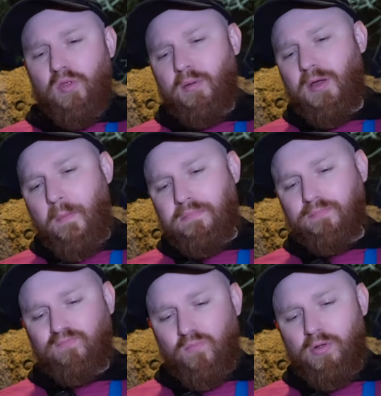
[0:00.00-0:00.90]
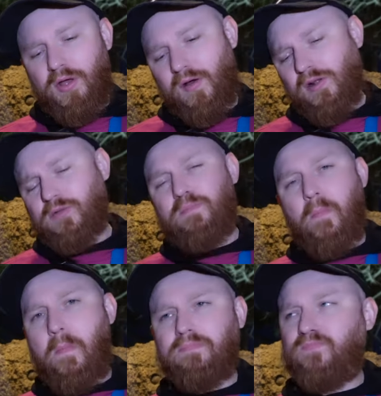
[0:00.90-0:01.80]
I mean, yeah,
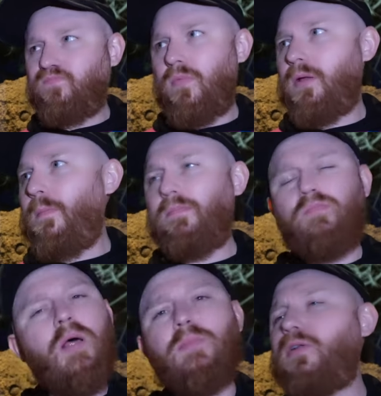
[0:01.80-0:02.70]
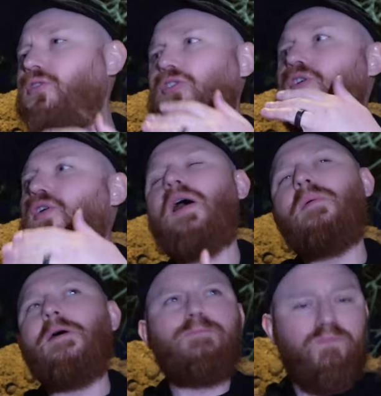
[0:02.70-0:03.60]
I'm not a dessert guy, but... Me